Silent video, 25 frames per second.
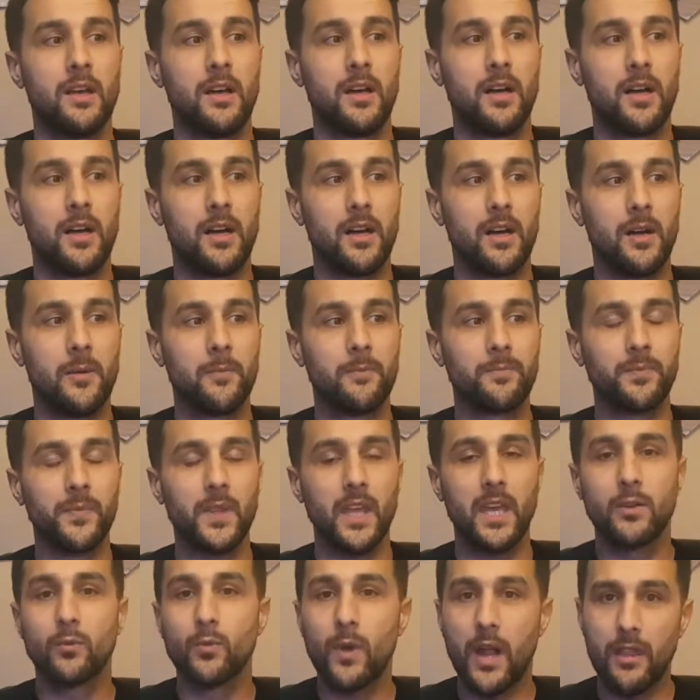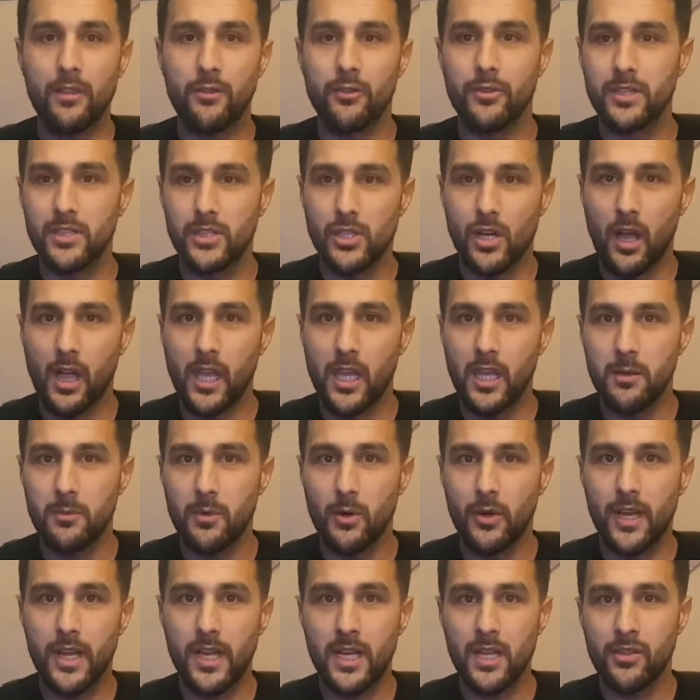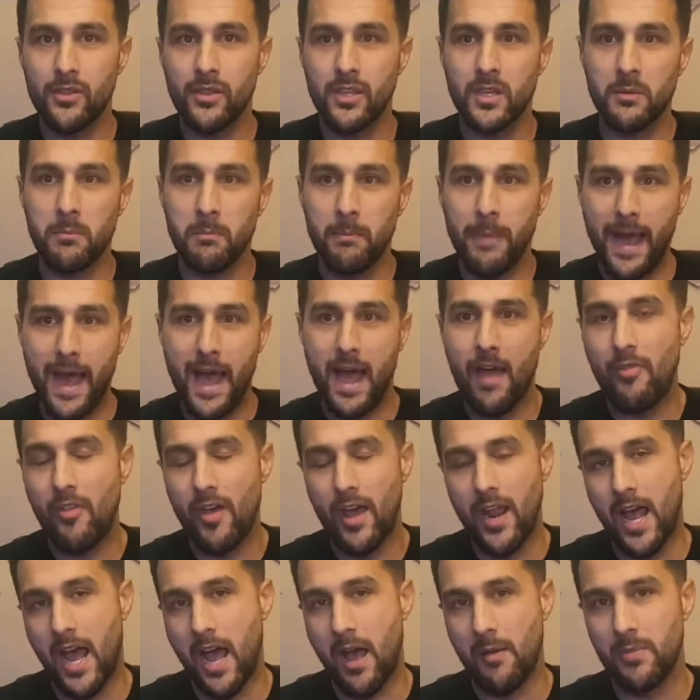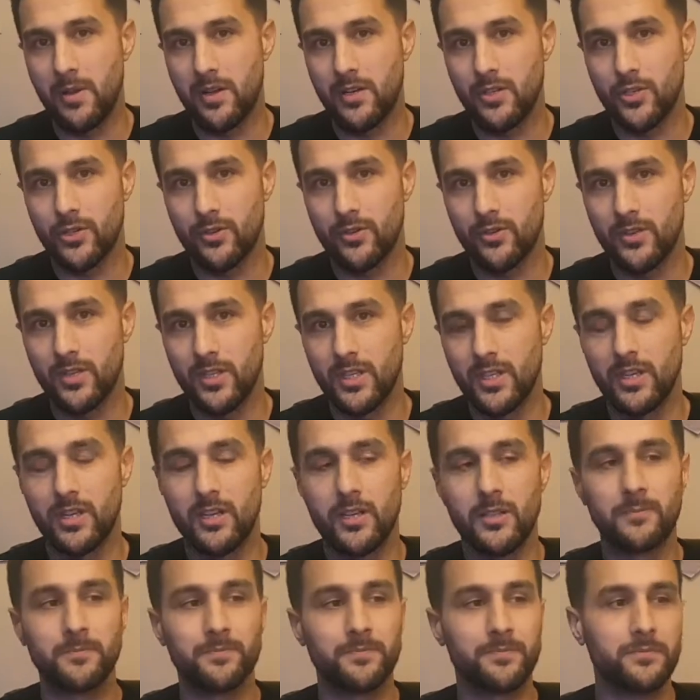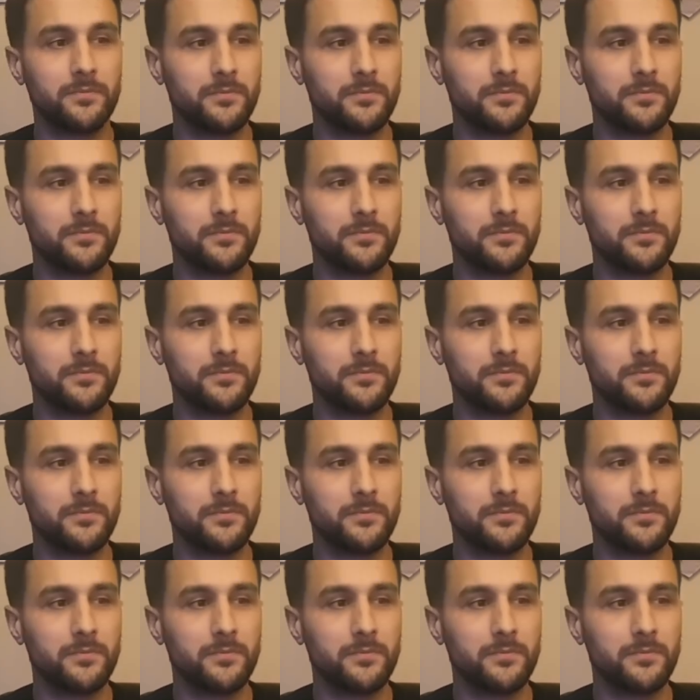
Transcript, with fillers: Um, and rather than talking about anything bad that happened during the year,